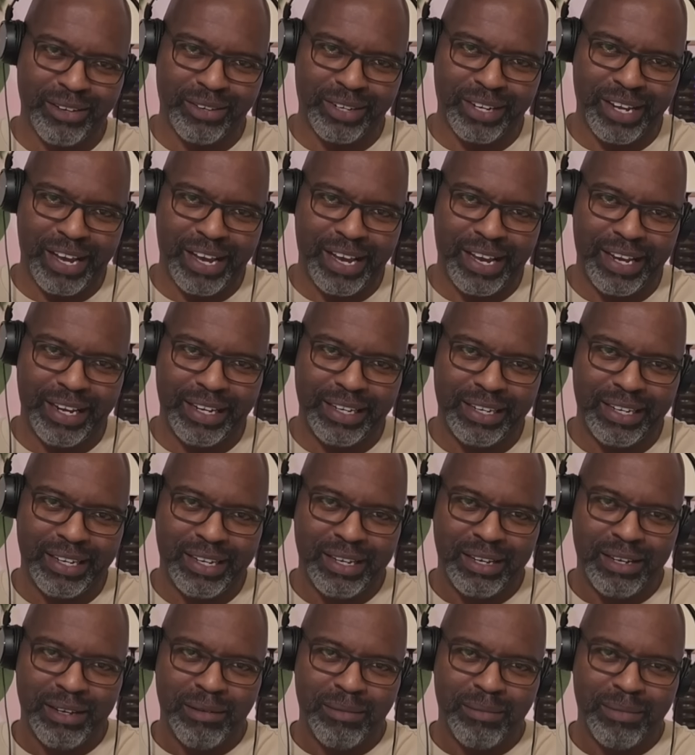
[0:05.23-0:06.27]
Guide.
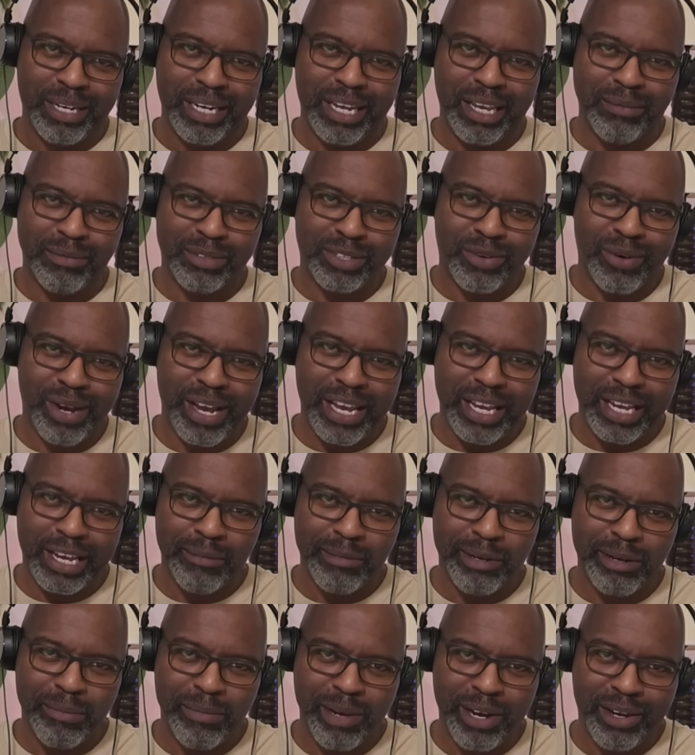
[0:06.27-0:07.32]
My name's Greg. I'm
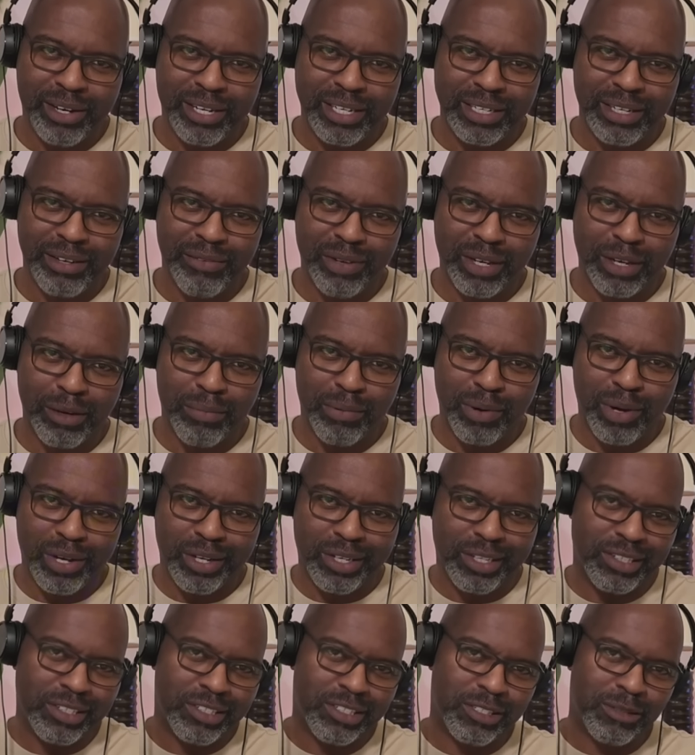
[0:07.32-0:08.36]
an American living abroad
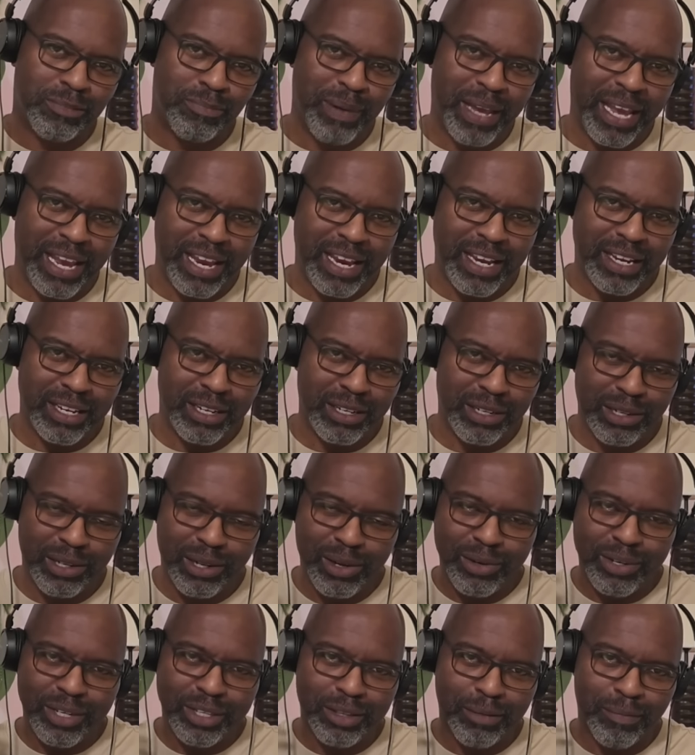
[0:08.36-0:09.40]
in Spain,
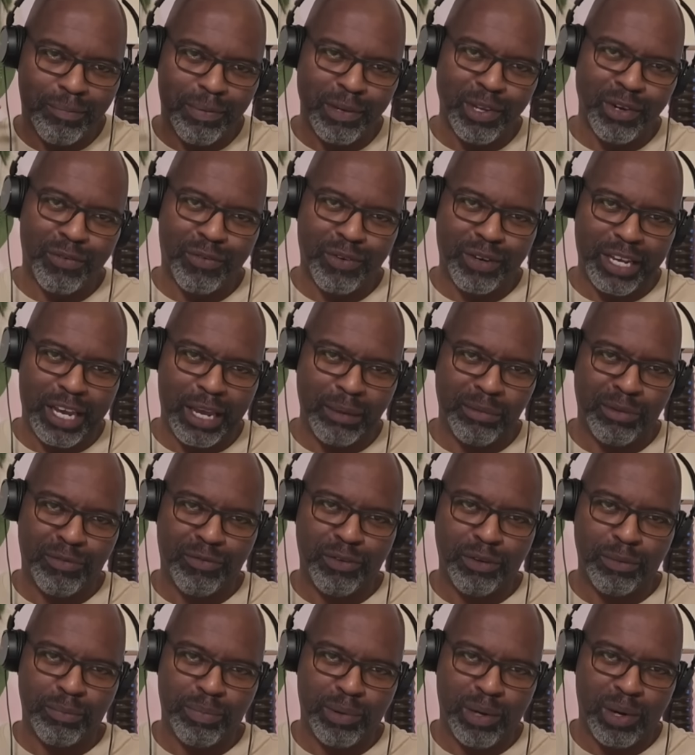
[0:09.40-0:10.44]
learning the beautiful game of
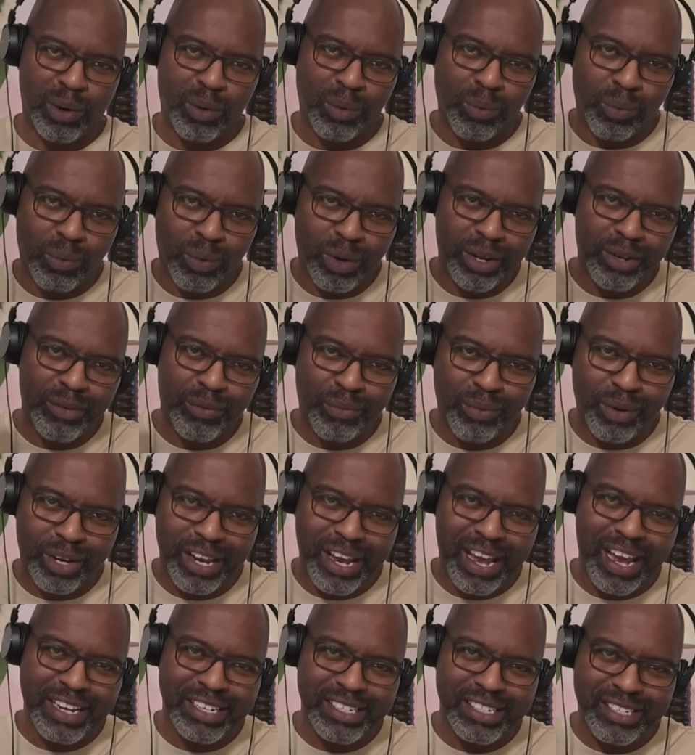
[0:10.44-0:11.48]
football, one
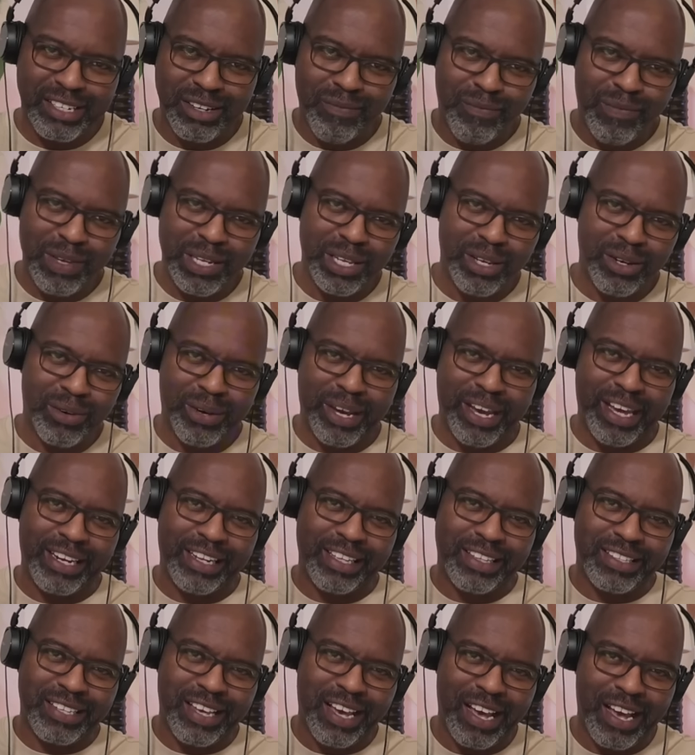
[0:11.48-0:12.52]
reaction video at a
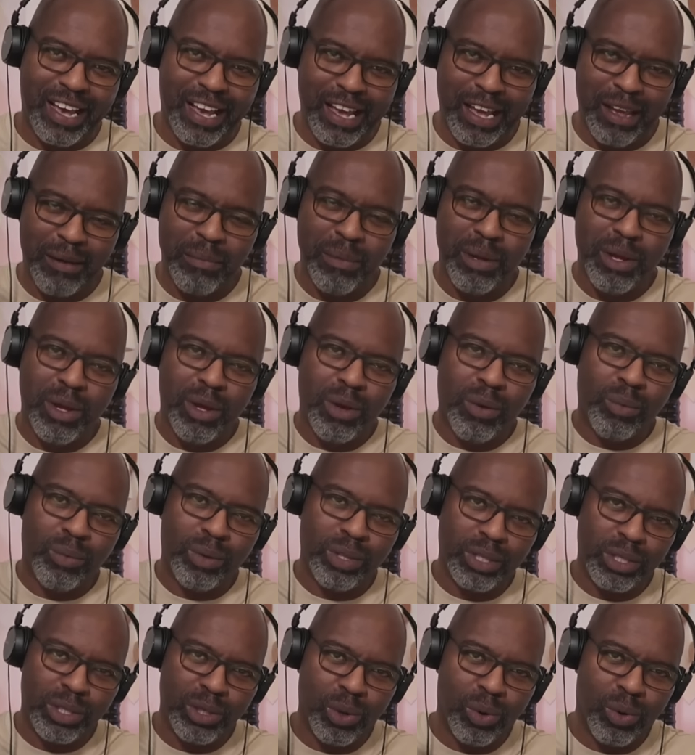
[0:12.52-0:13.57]
time
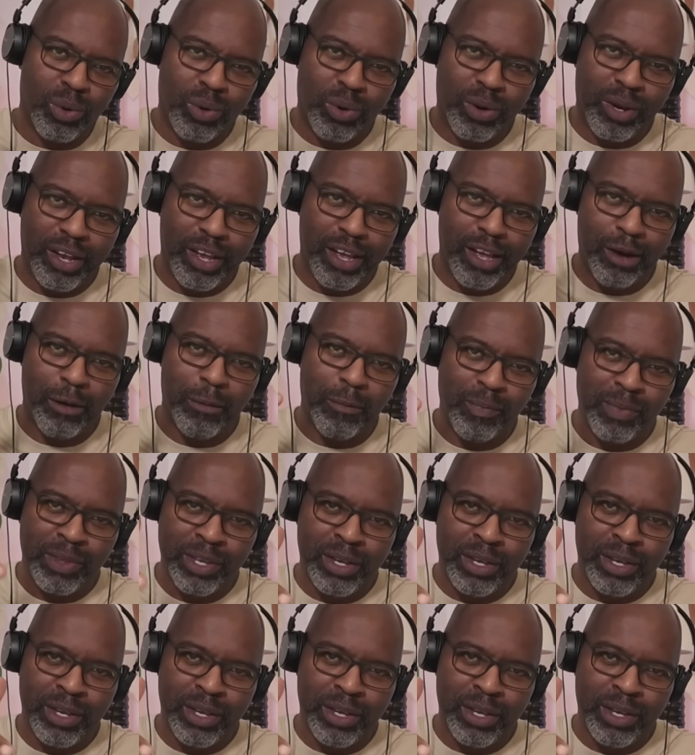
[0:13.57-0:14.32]
with your help.